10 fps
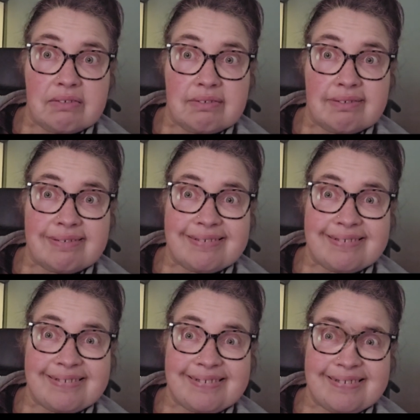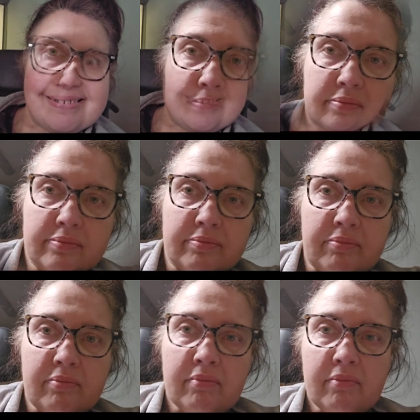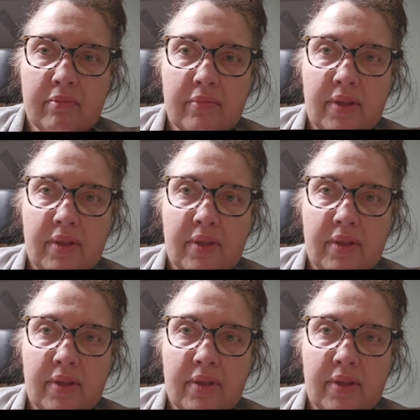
No one is speaking in this clip.